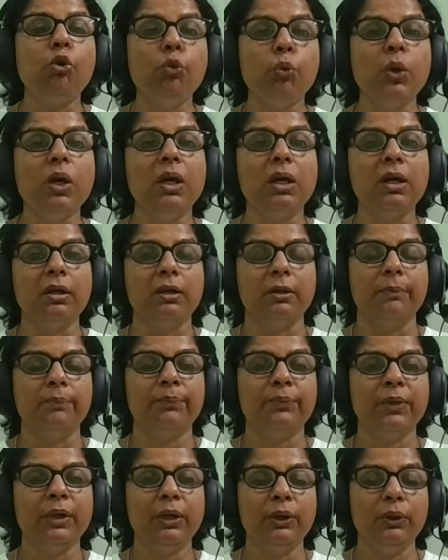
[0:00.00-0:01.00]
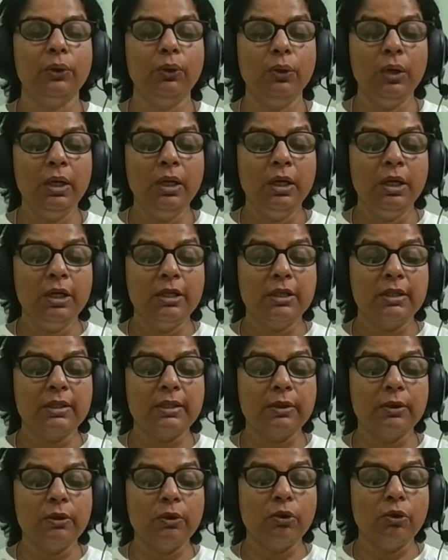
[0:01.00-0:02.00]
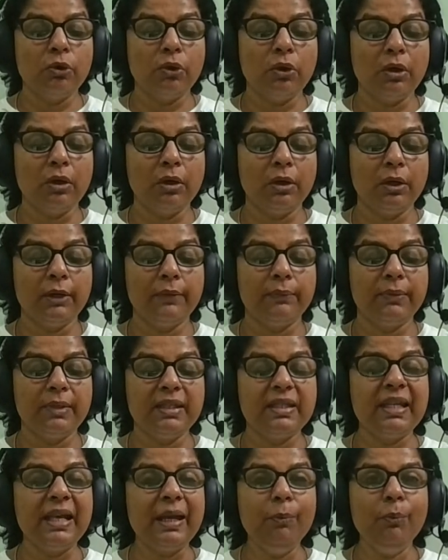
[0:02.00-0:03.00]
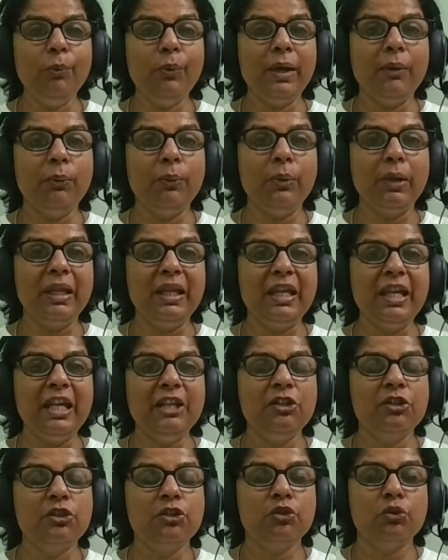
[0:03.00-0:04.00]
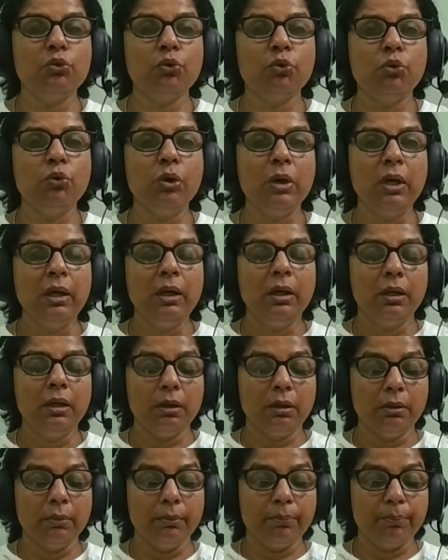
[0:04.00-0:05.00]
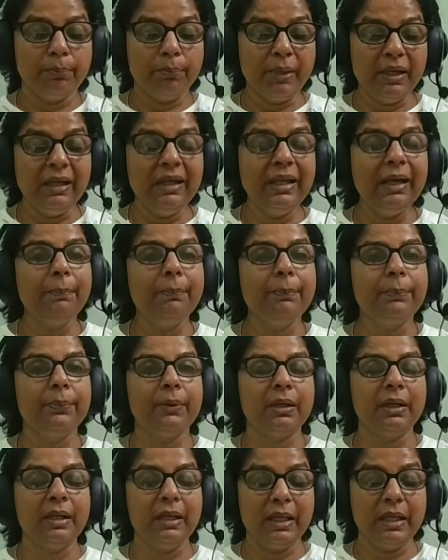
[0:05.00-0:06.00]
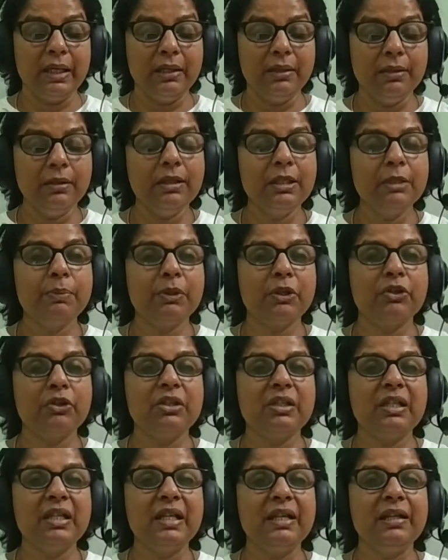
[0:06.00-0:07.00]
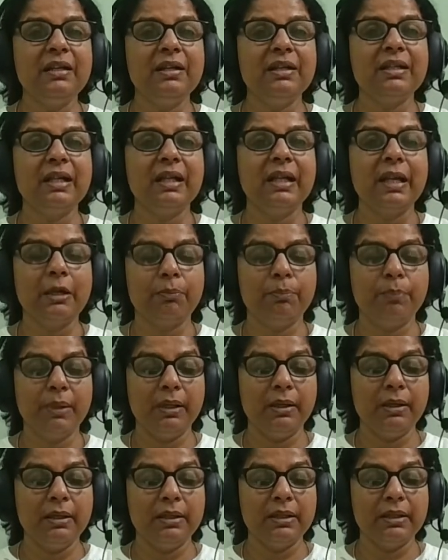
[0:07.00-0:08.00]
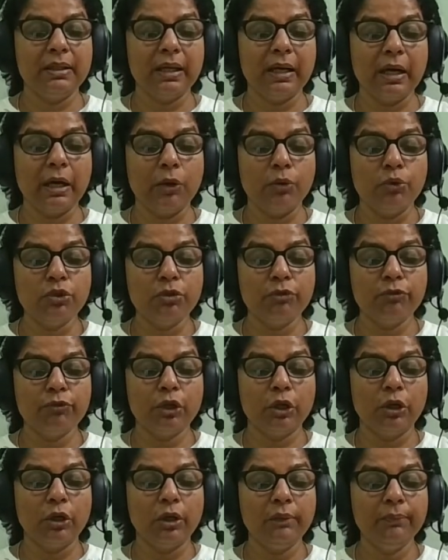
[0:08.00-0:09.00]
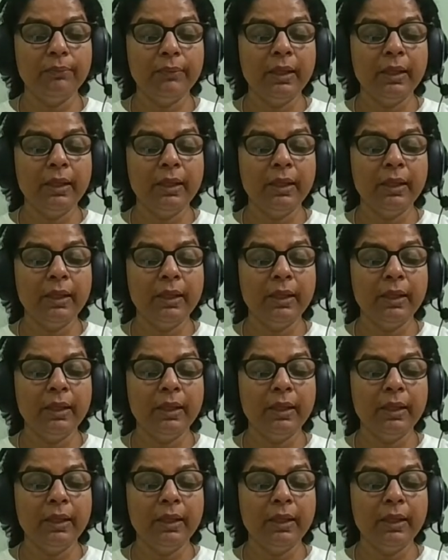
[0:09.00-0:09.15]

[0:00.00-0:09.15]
worker you know so uh, the same way we need to uh, build up leaders because leaders are like pillars in the house of god